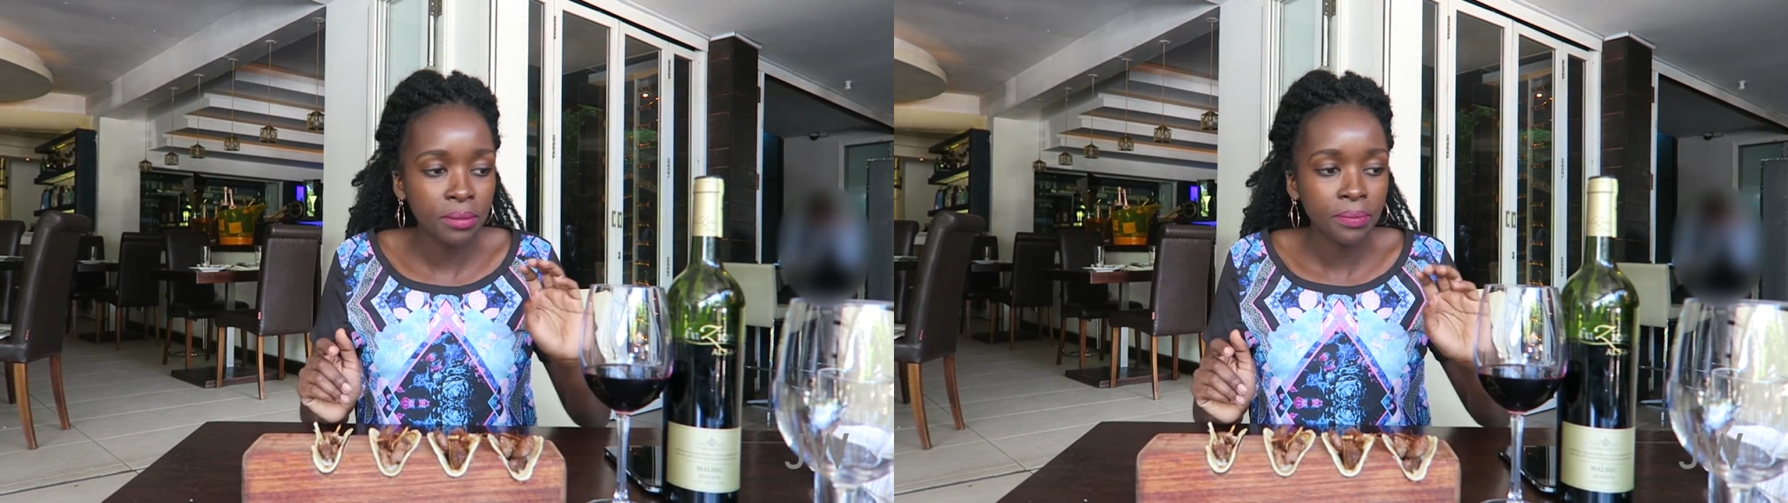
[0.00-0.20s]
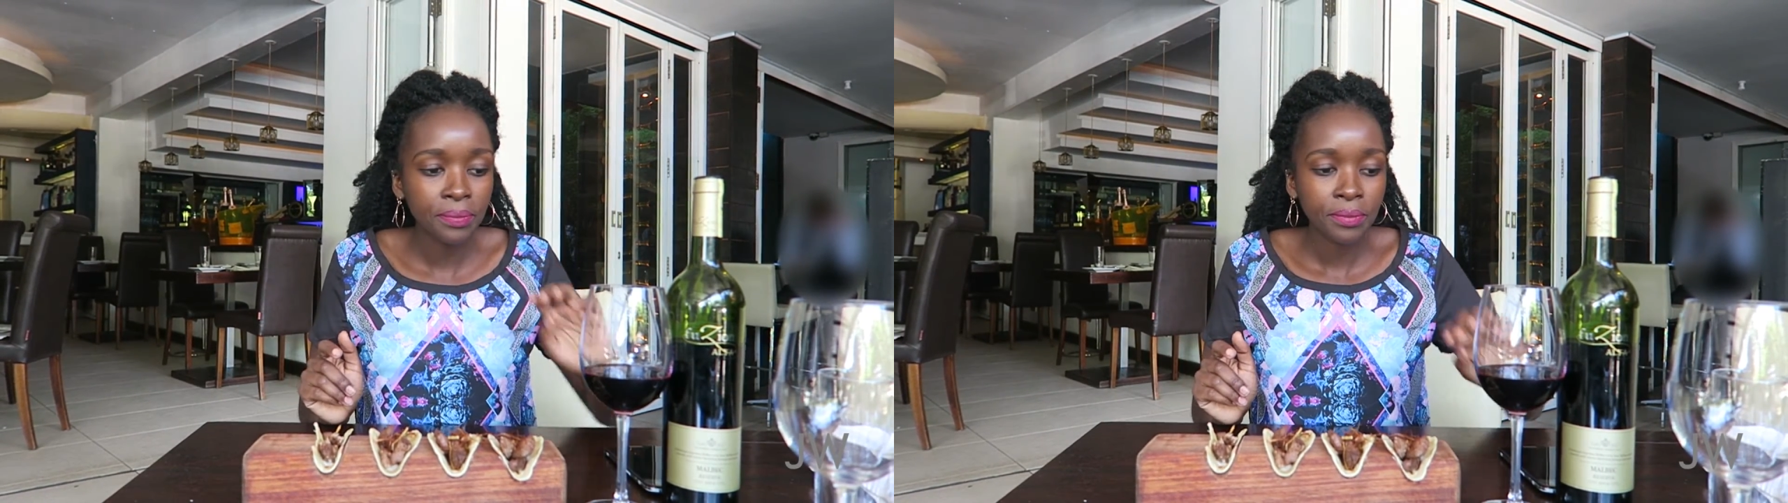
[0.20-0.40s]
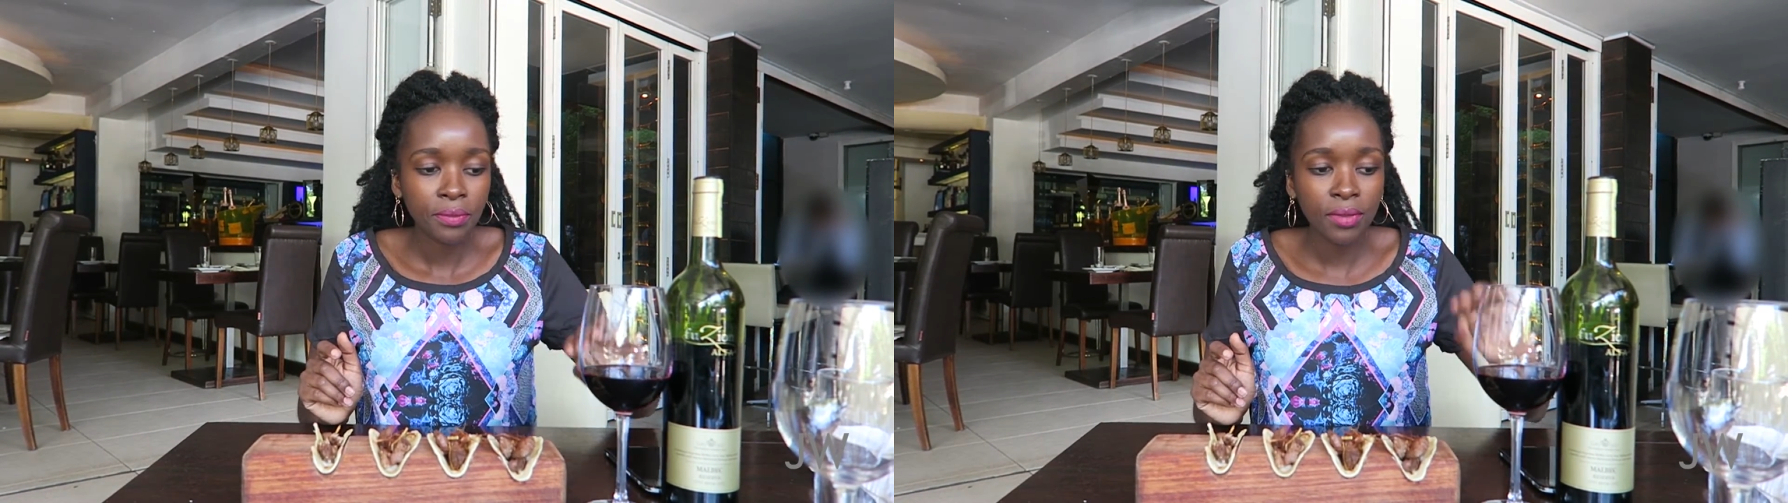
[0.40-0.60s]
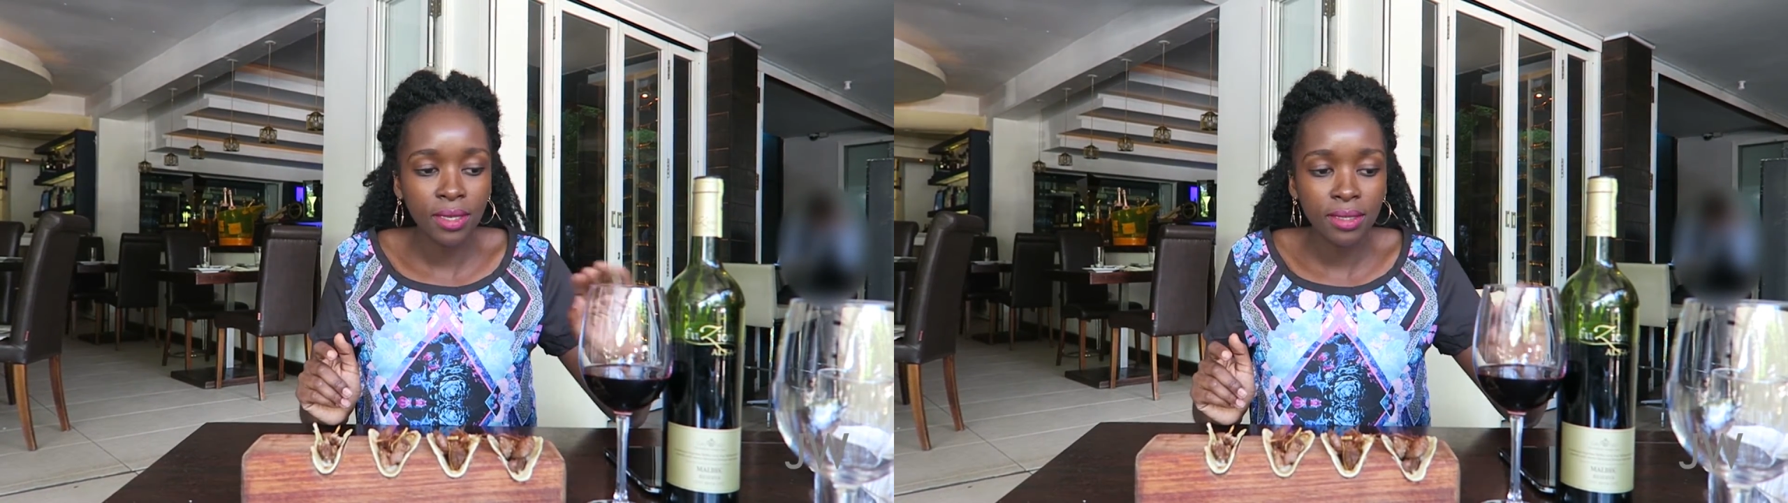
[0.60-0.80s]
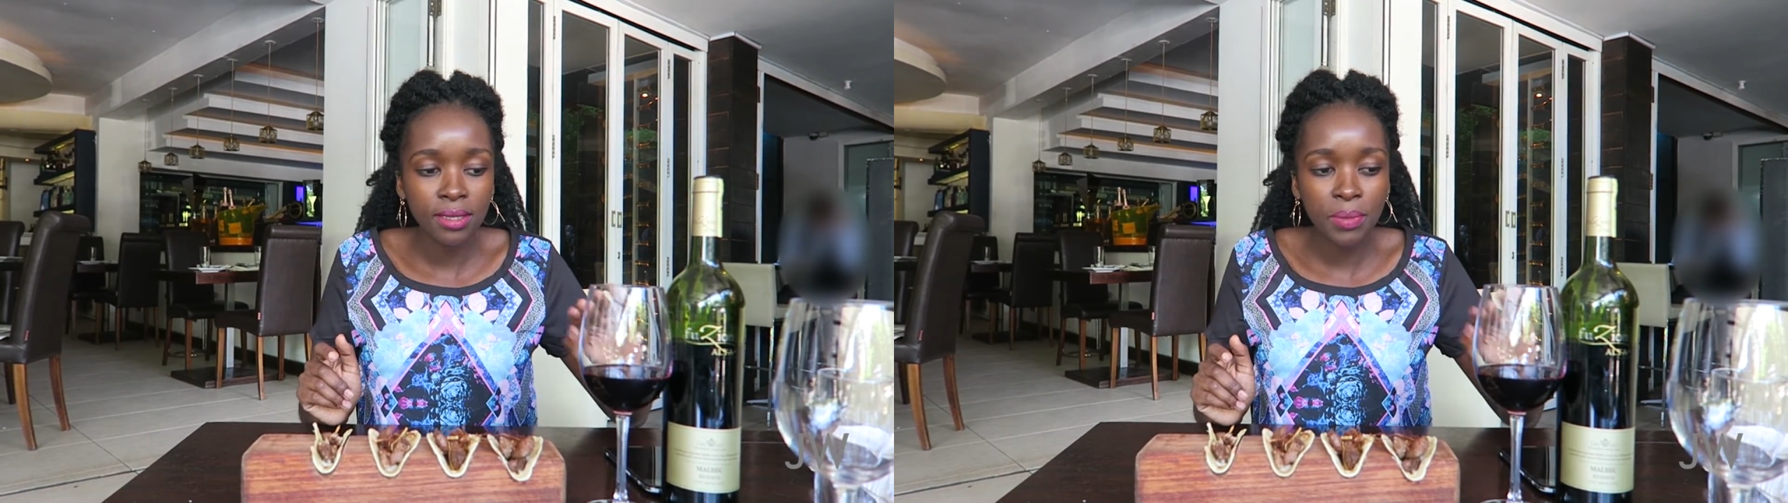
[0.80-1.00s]

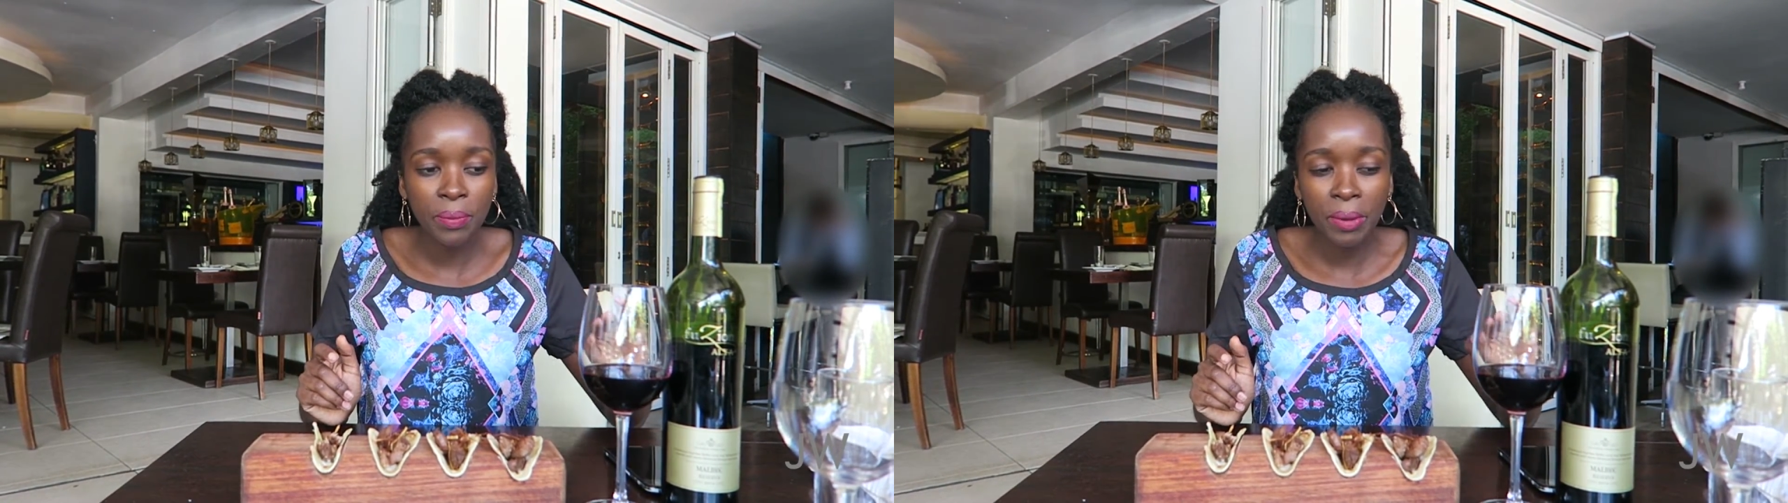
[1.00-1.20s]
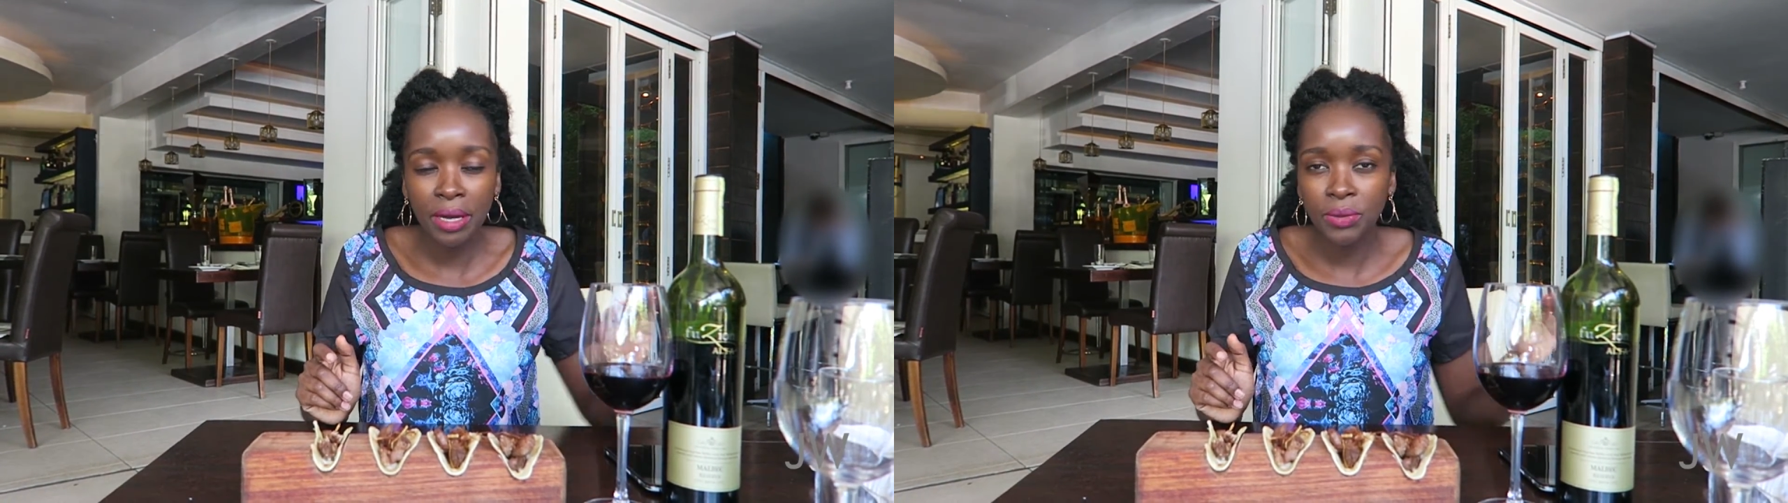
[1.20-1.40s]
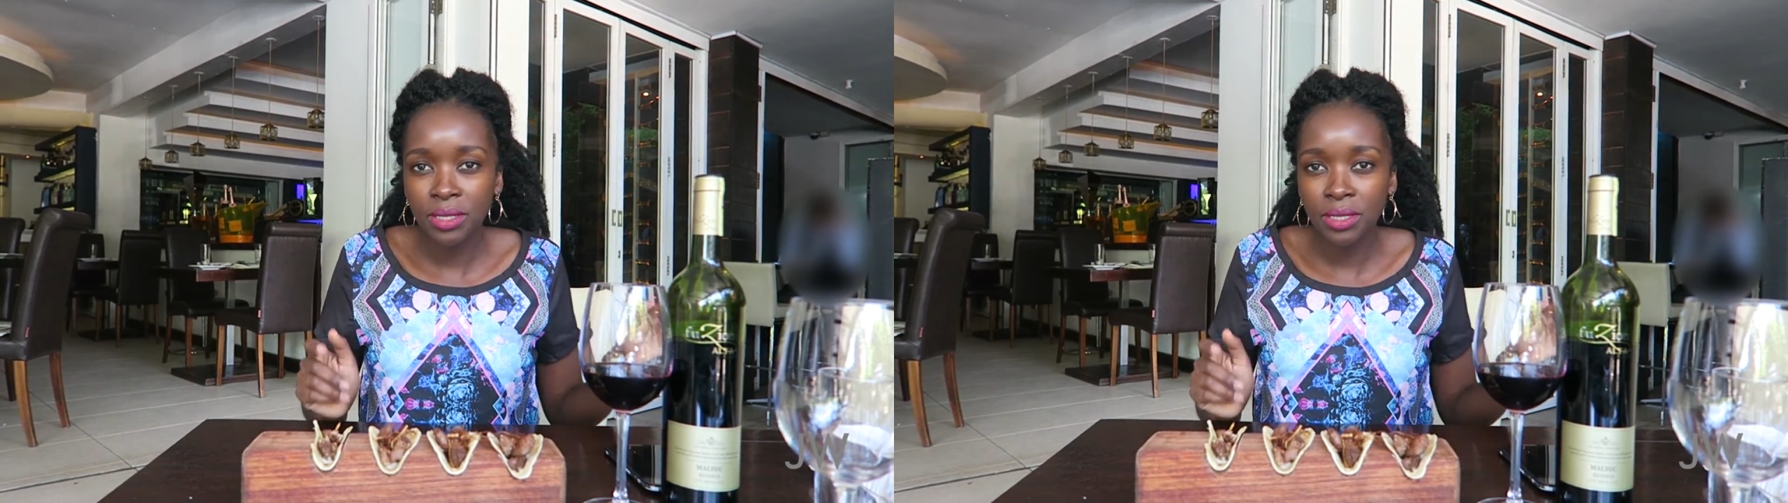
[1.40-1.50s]
and it's being paired